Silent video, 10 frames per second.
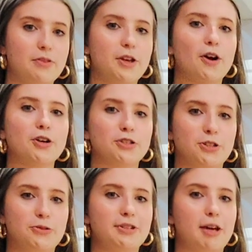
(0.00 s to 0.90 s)
there are
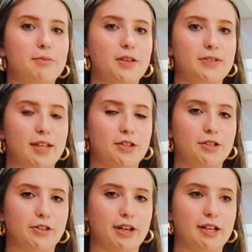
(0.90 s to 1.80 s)
two types of
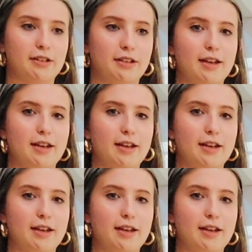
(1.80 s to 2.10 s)
sunscreen: